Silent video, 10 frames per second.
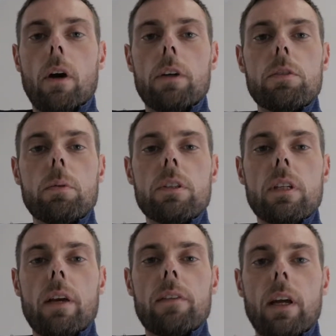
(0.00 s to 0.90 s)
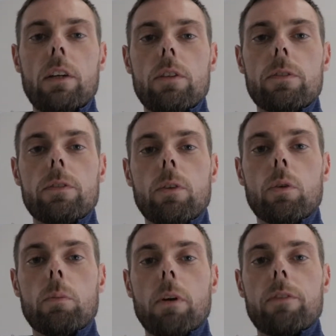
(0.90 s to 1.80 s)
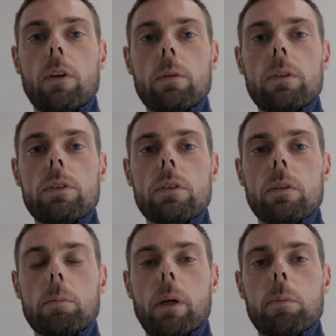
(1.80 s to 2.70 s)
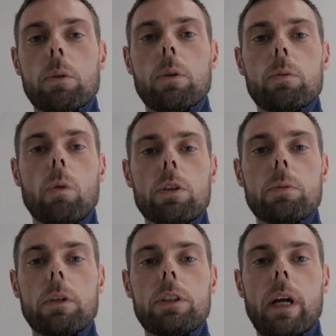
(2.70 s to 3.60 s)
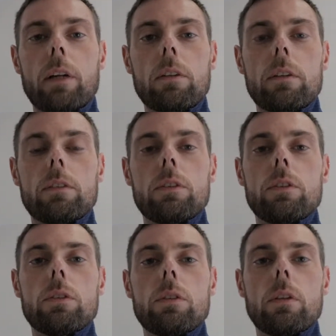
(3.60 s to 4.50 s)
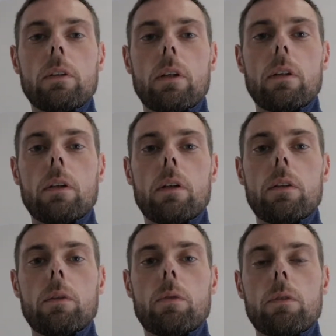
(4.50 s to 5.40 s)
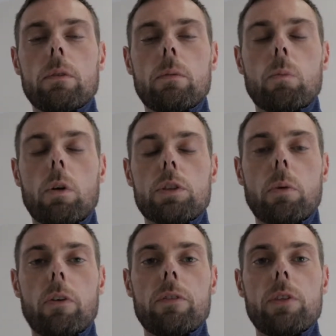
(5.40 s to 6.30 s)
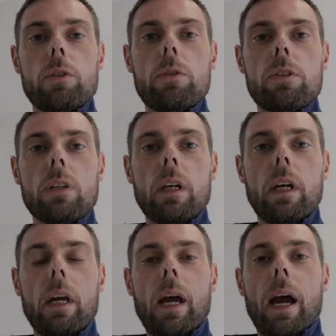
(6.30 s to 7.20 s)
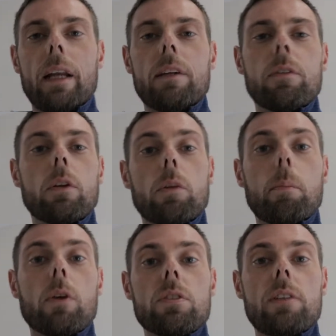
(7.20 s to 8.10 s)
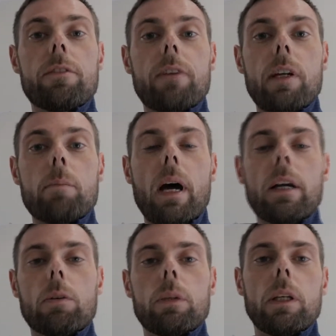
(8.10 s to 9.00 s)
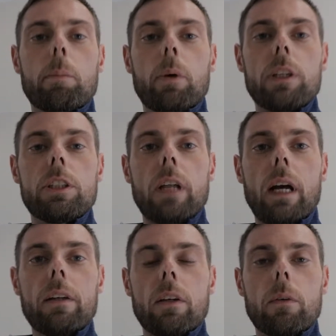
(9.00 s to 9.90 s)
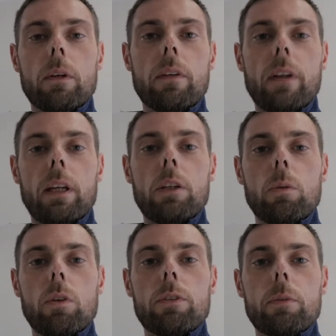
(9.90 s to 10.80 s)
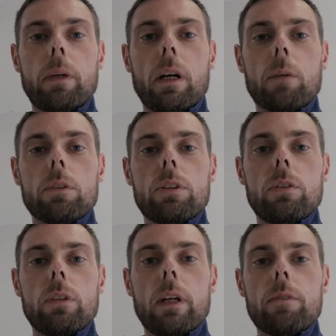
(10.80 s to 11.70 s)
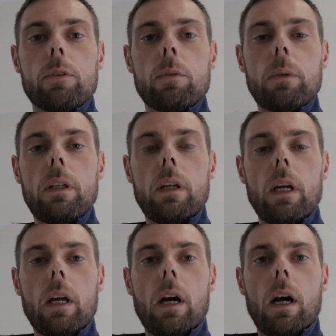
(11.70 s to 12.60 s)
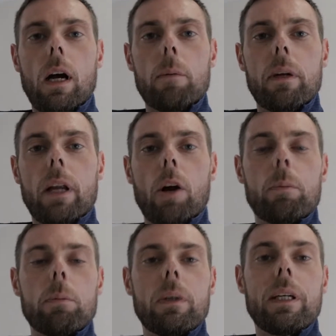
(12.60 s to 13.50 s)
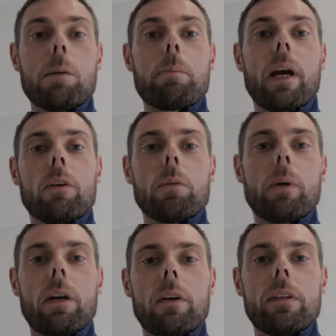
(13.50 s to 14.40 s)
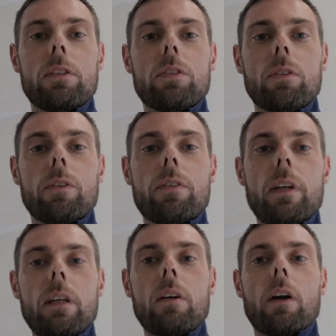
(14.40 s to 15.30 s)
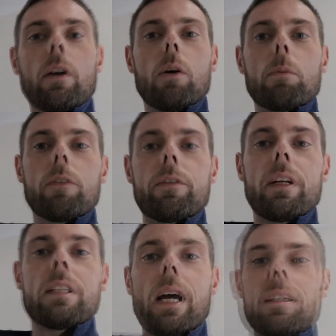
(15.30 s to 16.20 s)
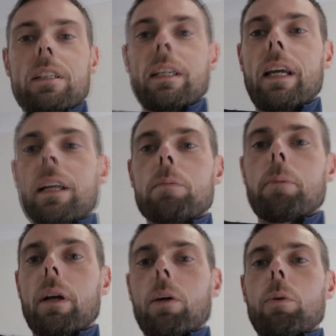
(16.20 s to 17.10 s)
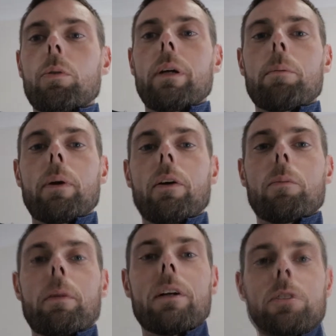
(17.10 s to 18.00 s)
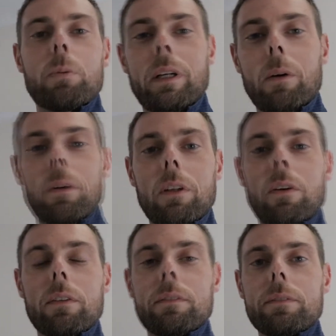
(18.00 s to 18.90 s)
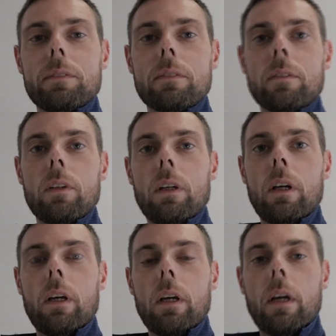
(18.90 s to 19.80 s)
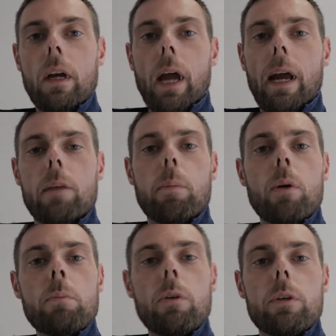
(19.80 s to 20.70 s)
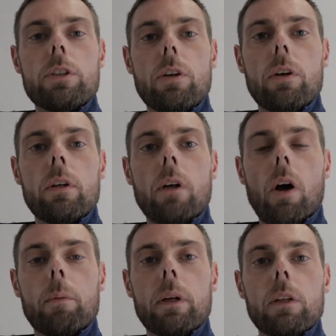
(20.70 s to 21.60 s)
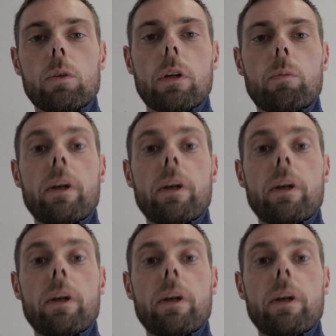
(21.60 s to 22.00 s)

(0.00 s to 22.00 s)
i just want to say thank you for my followers people who watch my channel and and uh, watch my reviews and give a lot of positive feedback. I really appreciate, and I want to thank you all for being able to do that for me. Um, and helping me get better and better at this sort of thing. I know I'm not fantastic yet, but I will get better and better as we go along. And upon my return, I'm going to look at